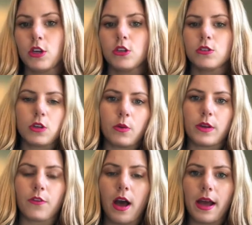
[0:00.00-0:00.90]
So if
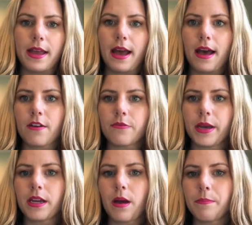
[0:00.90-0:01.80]
I have my
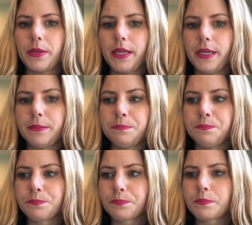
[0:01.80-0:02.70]
company
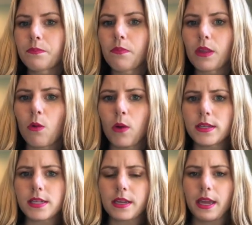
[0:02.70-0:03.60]
was
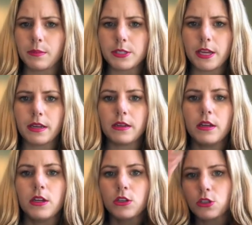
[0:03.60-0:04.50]
a campsite,
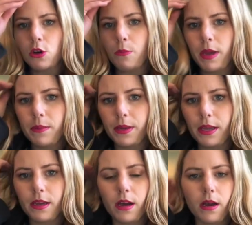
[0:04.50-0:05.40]
so maybe